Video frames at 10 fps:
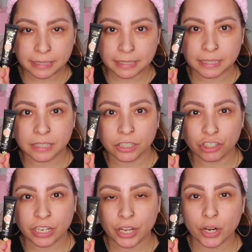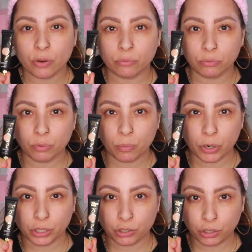This is in the shade
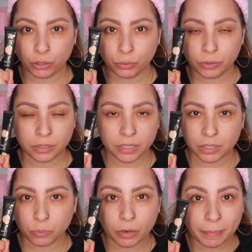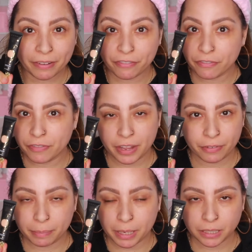Rumour 2. This is one of my
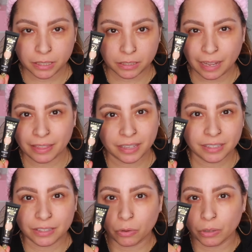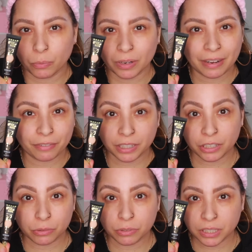favorite bases. I think this is the only one I really
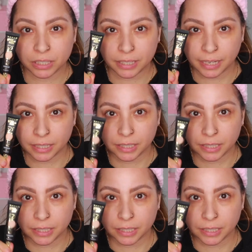use these days.